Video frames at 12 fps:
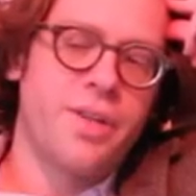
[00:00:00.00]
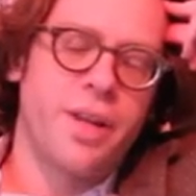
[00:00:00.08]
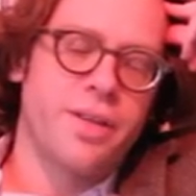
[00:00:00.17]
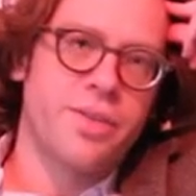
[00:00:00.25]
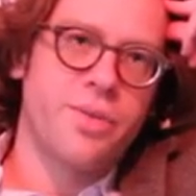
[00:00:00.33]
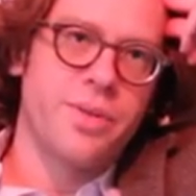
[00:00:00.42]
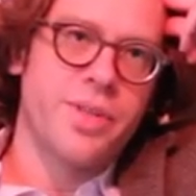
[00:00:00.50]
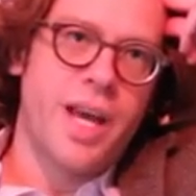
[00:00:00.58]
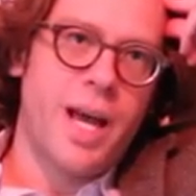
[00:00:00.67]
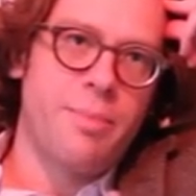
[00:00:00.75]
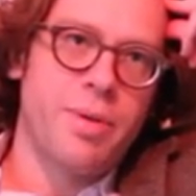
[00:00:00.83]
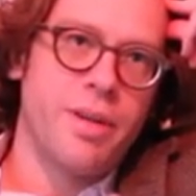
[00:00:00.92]
telling stories that
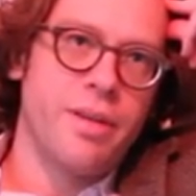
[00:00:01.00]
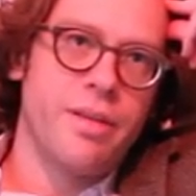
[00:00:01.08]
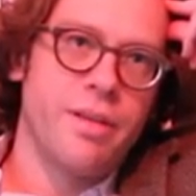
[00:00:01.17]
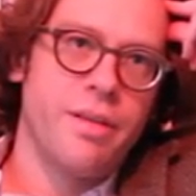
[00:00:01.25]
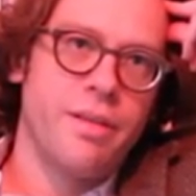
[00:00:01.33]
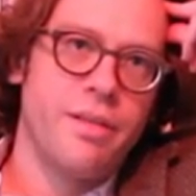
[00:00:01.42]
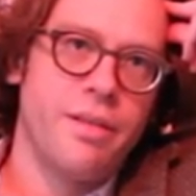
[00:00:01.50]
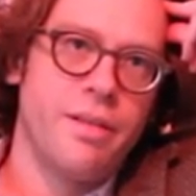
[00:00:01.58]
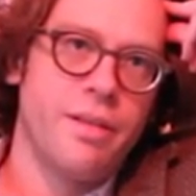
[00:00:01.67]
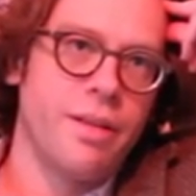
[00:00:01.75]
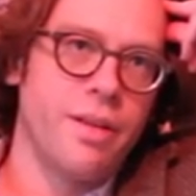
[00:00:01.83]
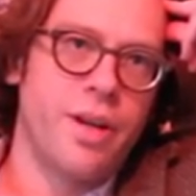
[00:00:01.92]
happened
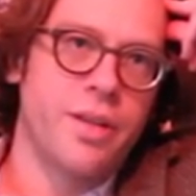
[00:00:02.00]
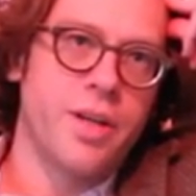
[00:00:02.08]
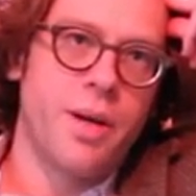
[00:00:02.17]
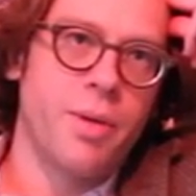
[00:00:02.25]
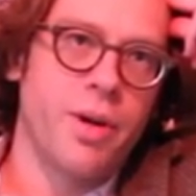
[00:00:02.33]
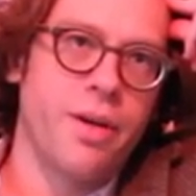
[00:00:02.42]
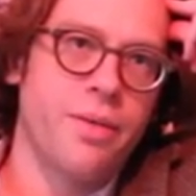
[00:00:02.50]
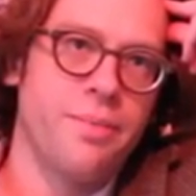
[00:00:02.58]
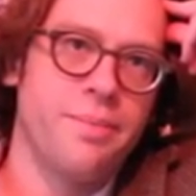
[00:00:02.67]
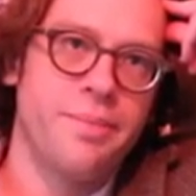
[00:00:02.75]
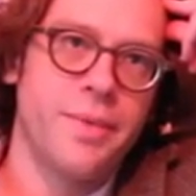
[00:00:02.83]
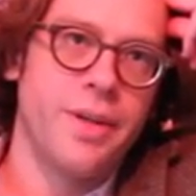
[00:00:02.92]
a long time ago,
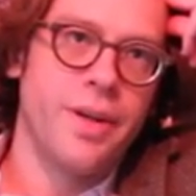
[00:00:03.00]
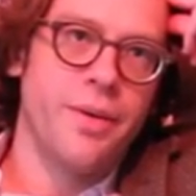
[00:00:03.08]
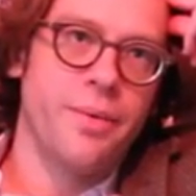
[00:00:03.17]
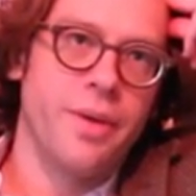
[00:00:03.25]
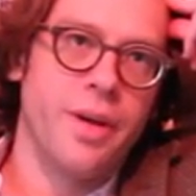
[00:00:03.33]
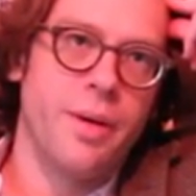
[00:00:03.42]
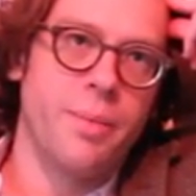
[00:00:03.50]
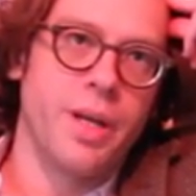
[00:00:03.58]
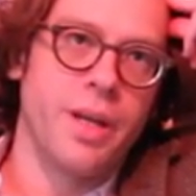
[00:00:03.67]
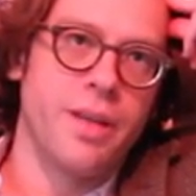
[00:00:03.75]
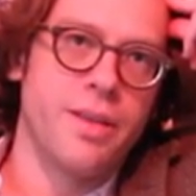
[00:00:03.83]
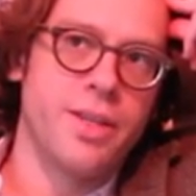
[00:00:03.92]
you know? I
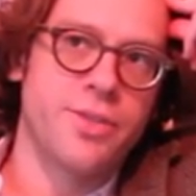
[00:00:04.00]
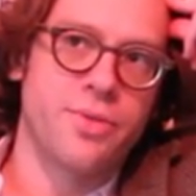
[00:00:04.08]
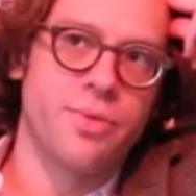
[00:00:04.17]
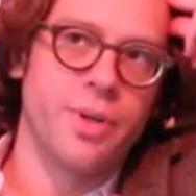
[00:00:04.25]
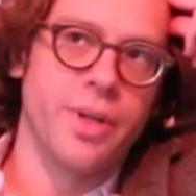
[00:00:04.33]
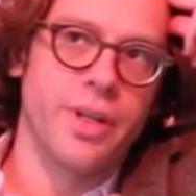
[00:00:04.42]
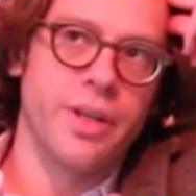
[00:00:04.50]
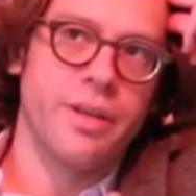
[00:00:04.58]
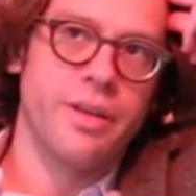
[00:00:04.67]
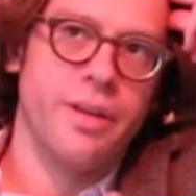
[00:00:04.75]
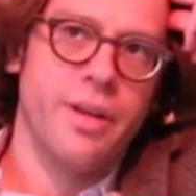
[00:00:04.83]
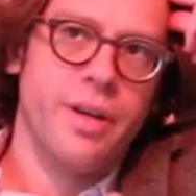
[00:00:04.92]
mean, these are
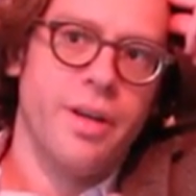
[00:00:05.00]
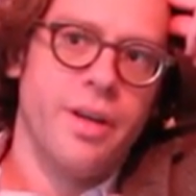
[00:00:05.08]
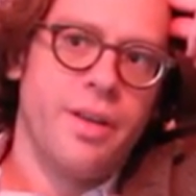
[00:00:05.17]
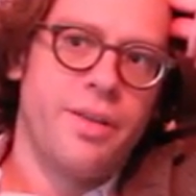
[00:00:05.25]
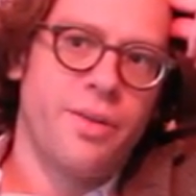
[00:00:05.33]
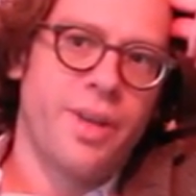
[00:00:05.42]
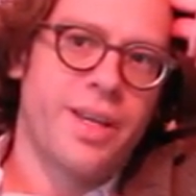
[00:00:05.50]
really, they